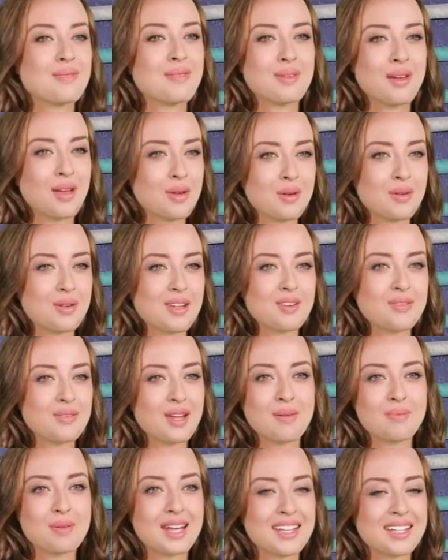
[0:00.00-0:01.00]
Oh, you've
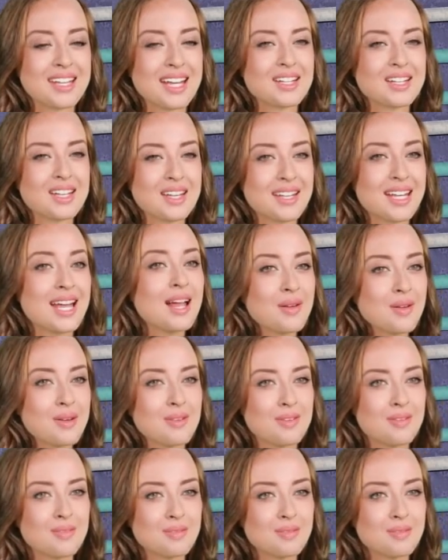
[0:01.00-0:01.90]
got my attention now.